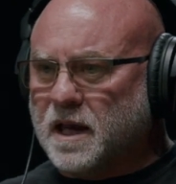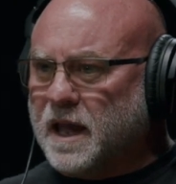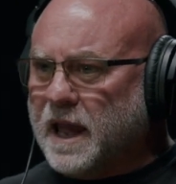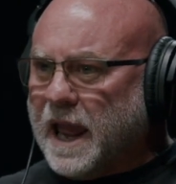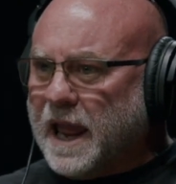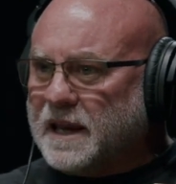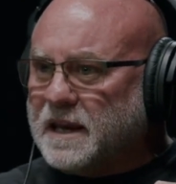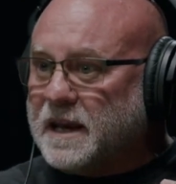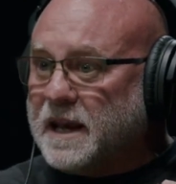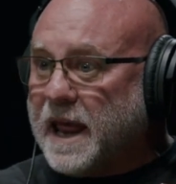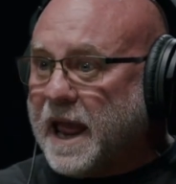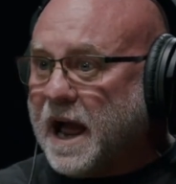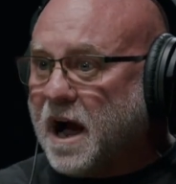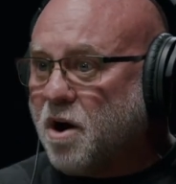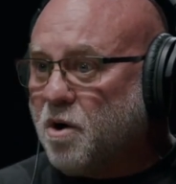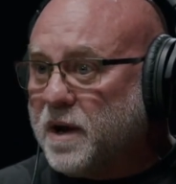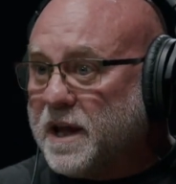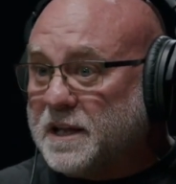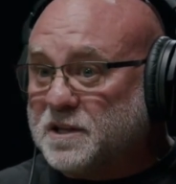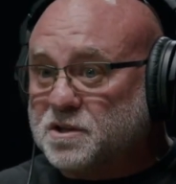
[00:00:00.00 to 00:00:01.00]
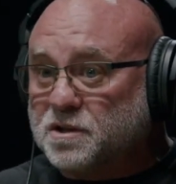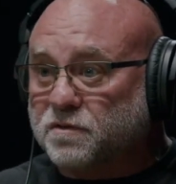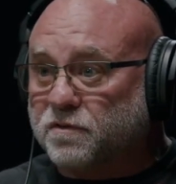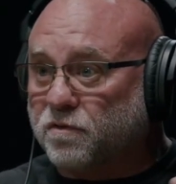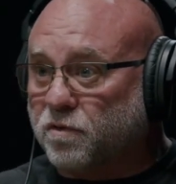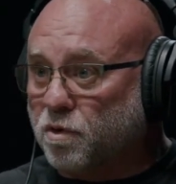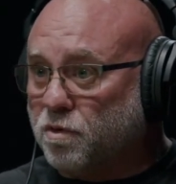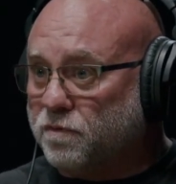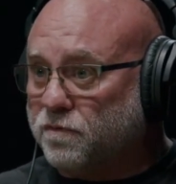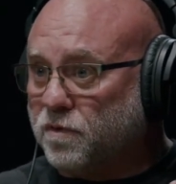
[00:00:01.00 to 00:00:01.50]
And now it's
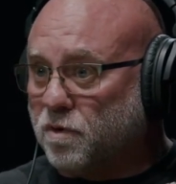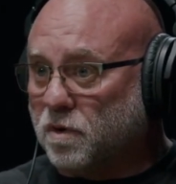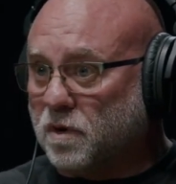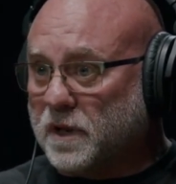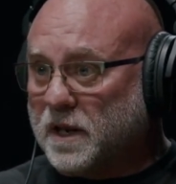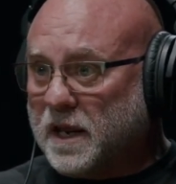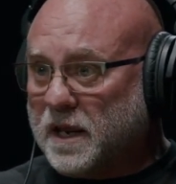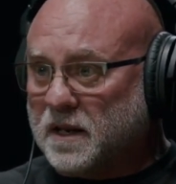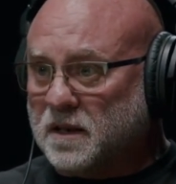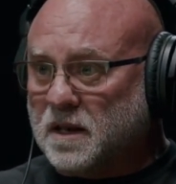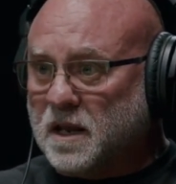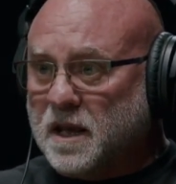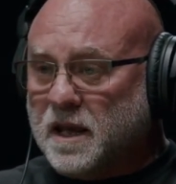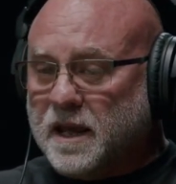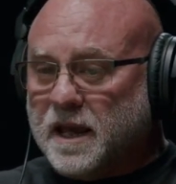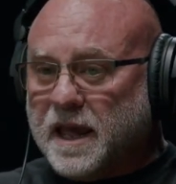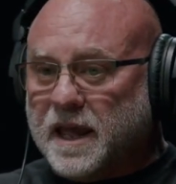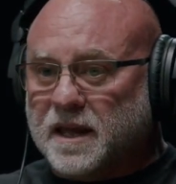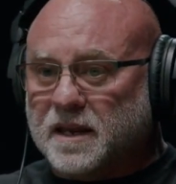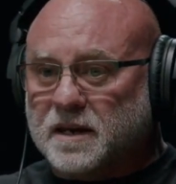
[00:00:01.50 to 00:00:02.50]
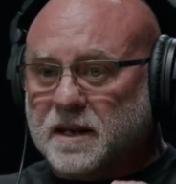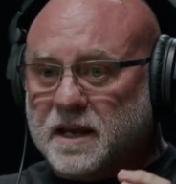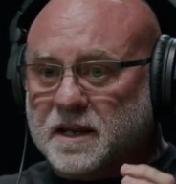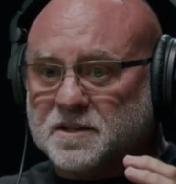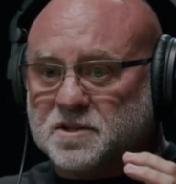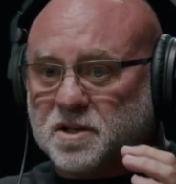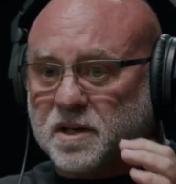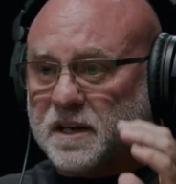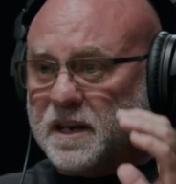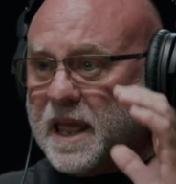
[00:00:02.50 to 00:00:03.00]
fruitful, and and
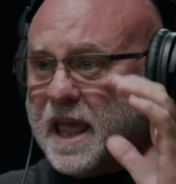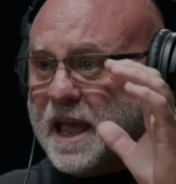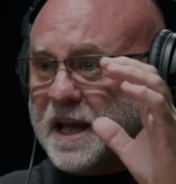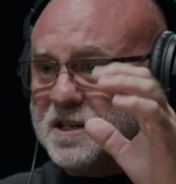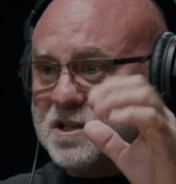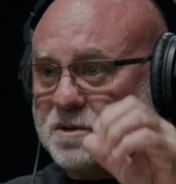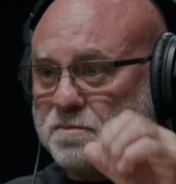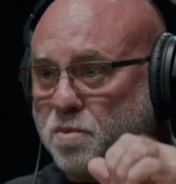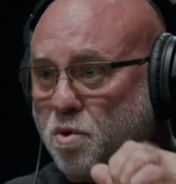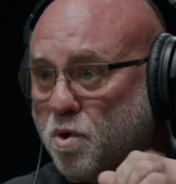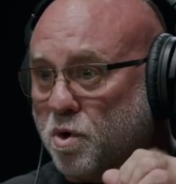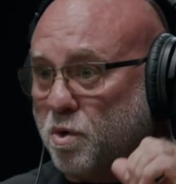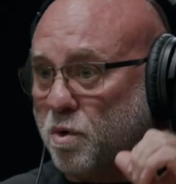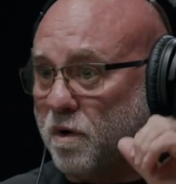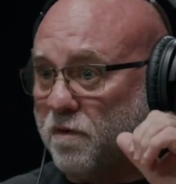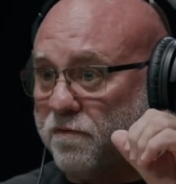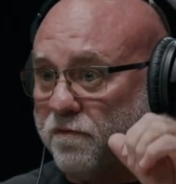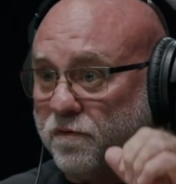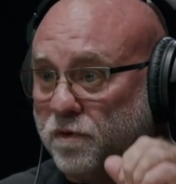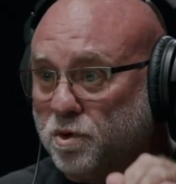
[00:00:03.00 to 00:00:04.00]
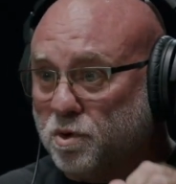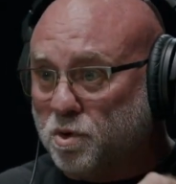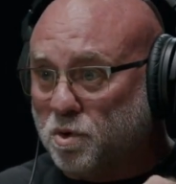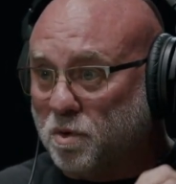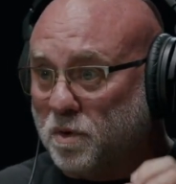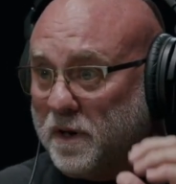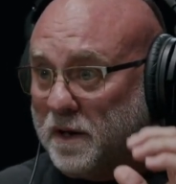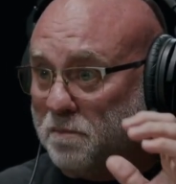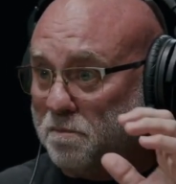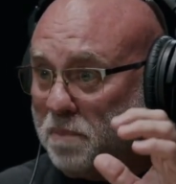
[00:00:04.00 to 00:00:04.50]
it's an exporter of
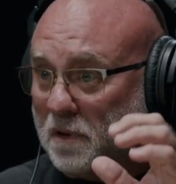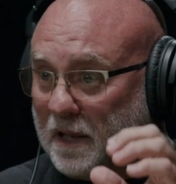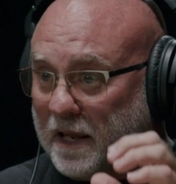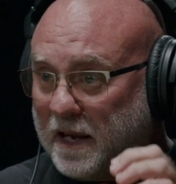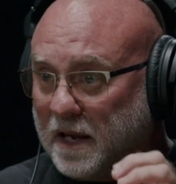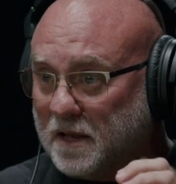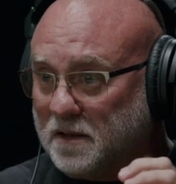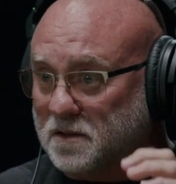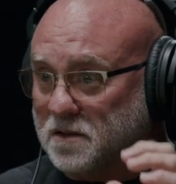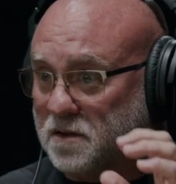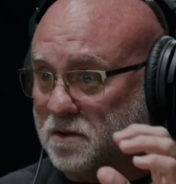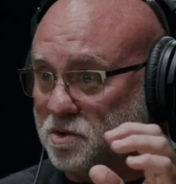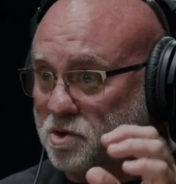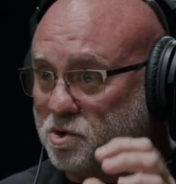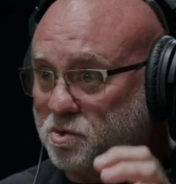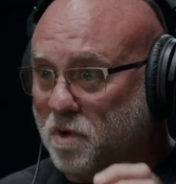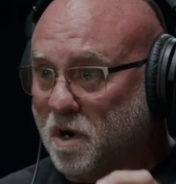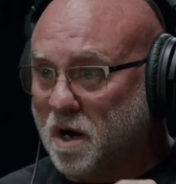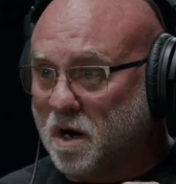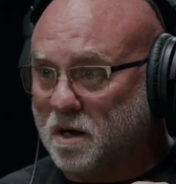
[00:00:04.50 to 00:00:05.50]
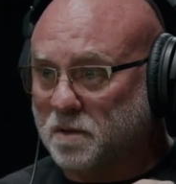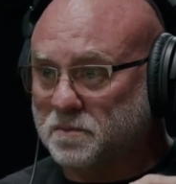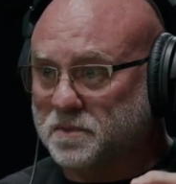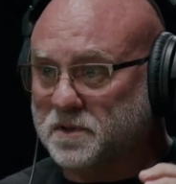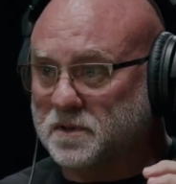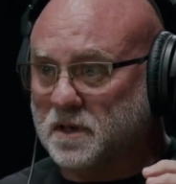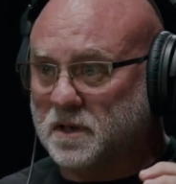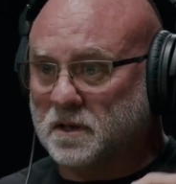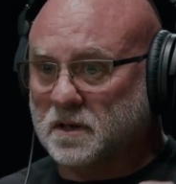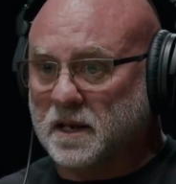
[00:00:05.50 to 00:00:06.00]
food and plants and shrubs
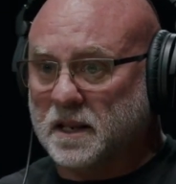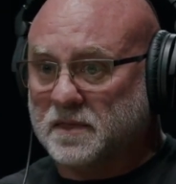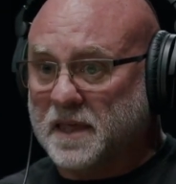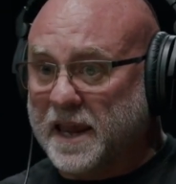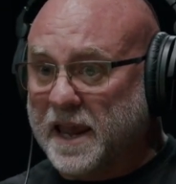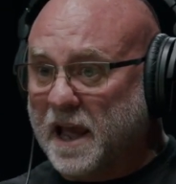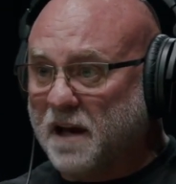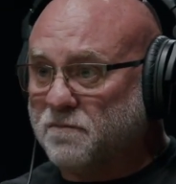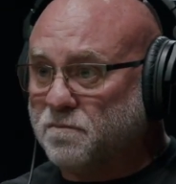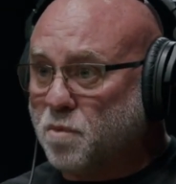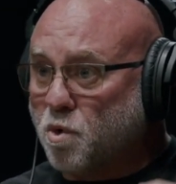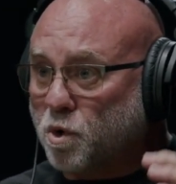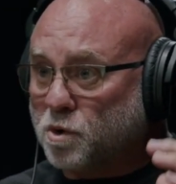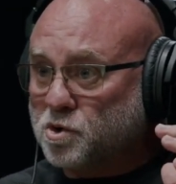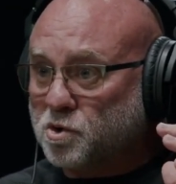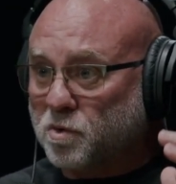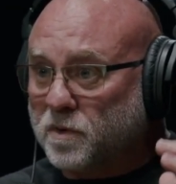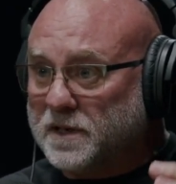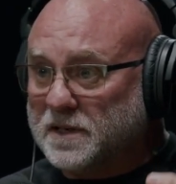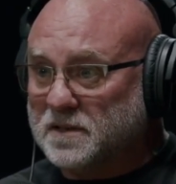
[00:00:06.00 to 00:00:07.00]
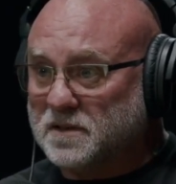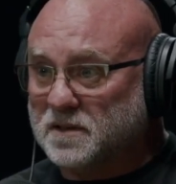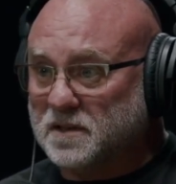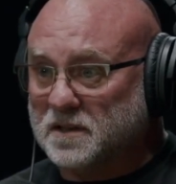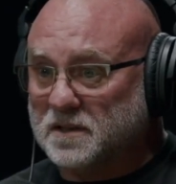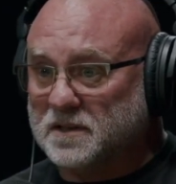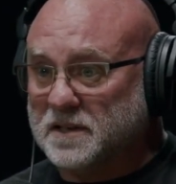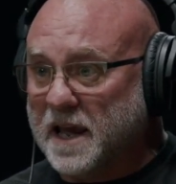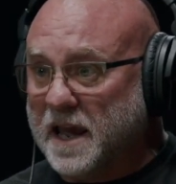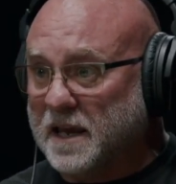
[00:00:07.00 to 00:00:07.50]
and they have more trees
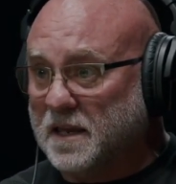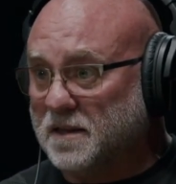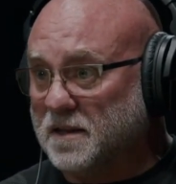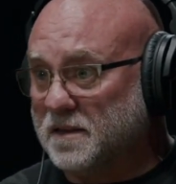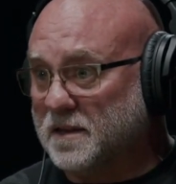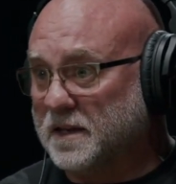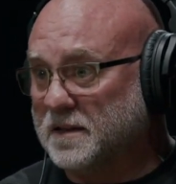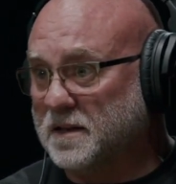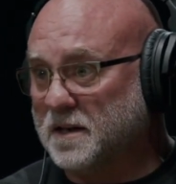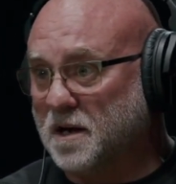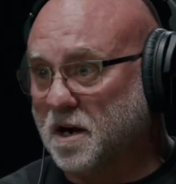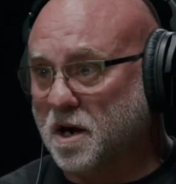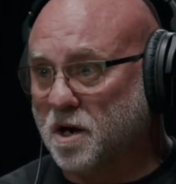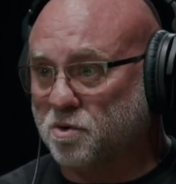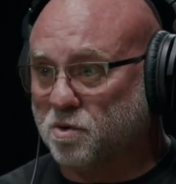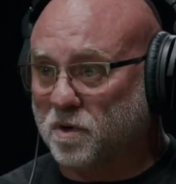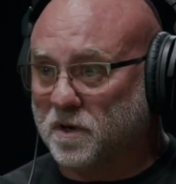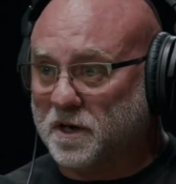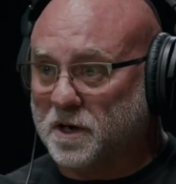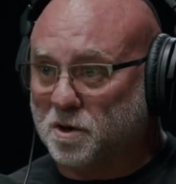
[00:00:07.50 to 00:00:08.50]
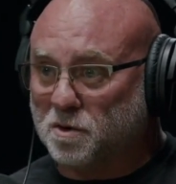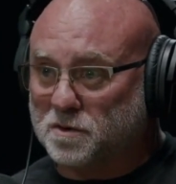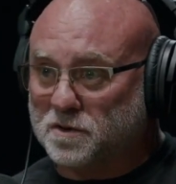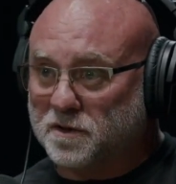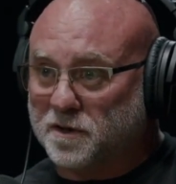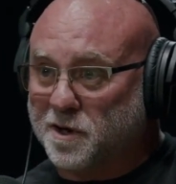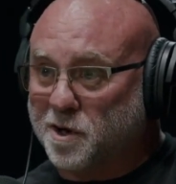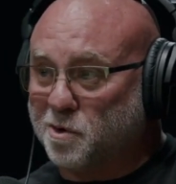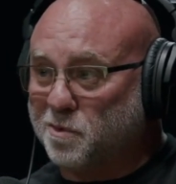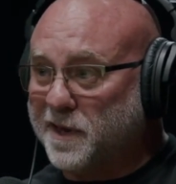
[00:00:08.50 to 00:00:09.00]
today than they did 100 years
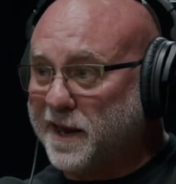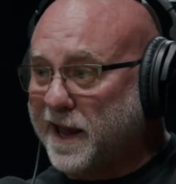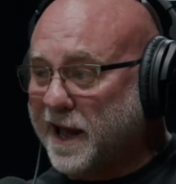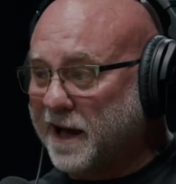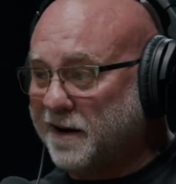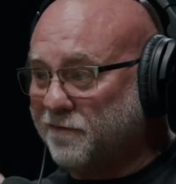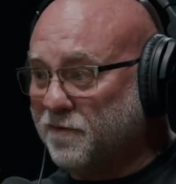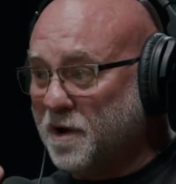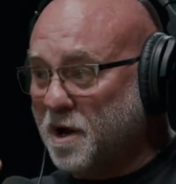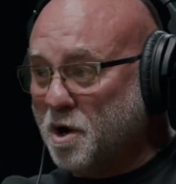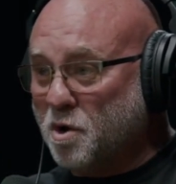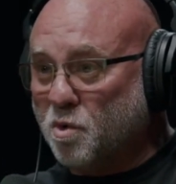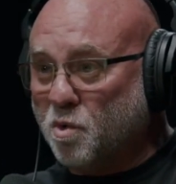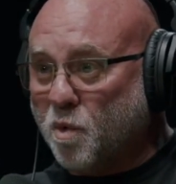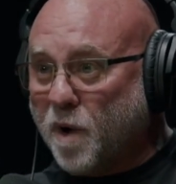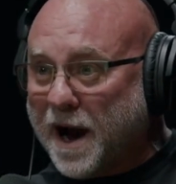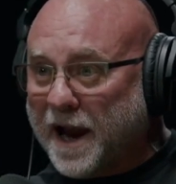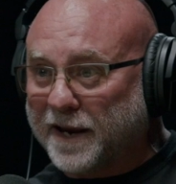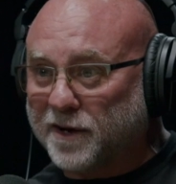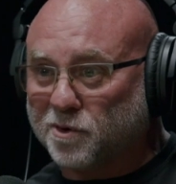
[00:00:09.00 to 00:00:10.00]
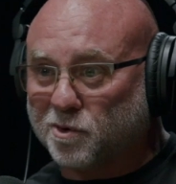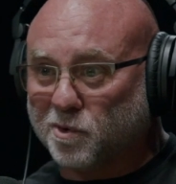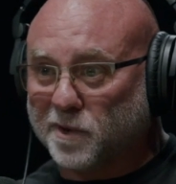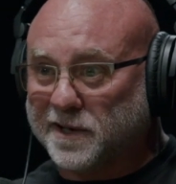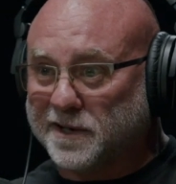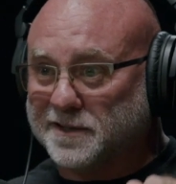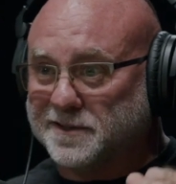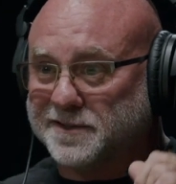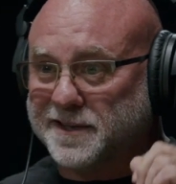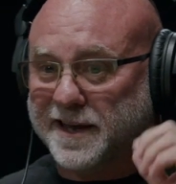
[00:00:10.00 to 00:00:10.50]
ago they have
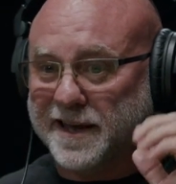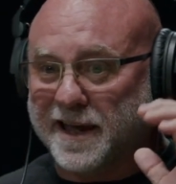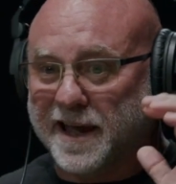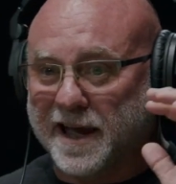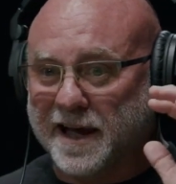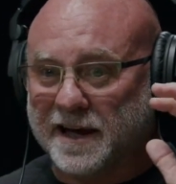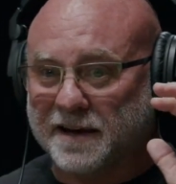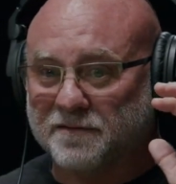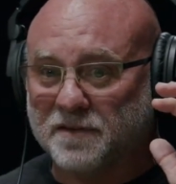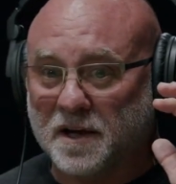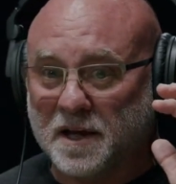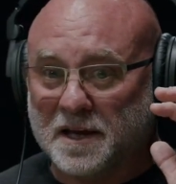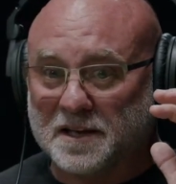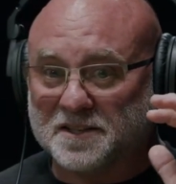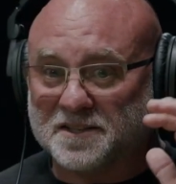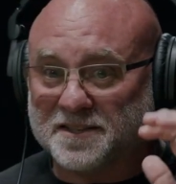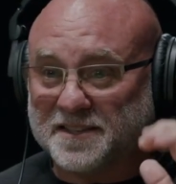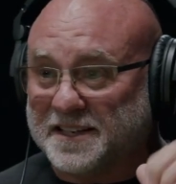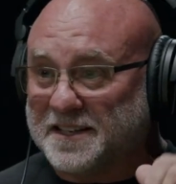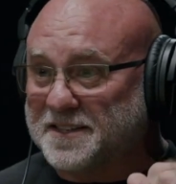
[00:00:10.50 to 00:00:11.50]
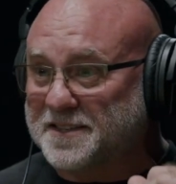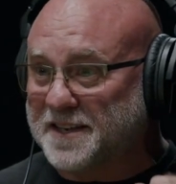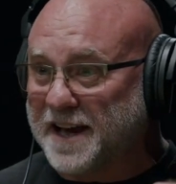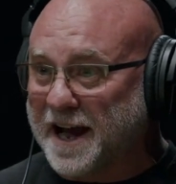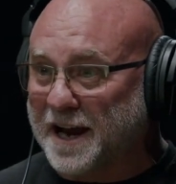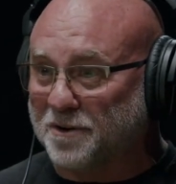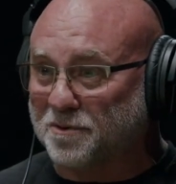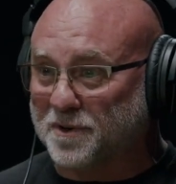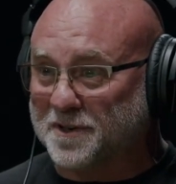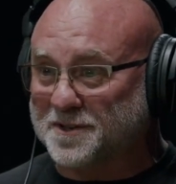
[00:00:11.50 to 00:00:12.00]
wineries they have
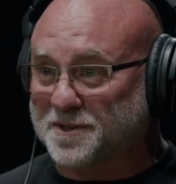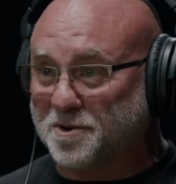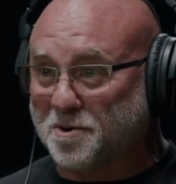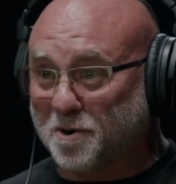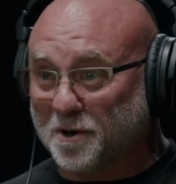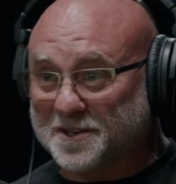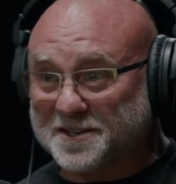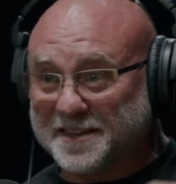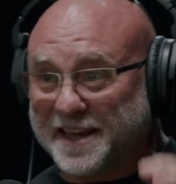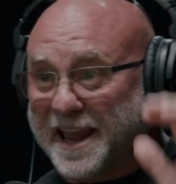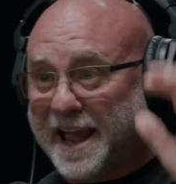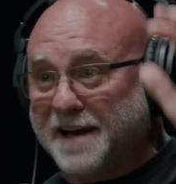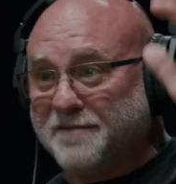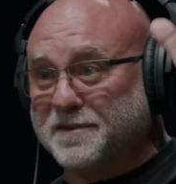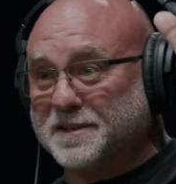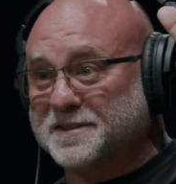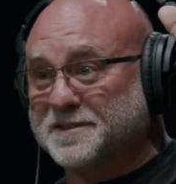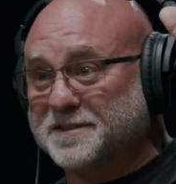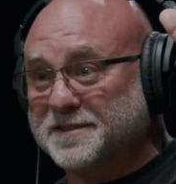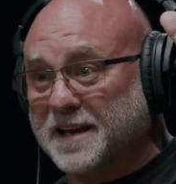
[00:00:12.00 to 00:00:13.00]
seaside resorts they have a,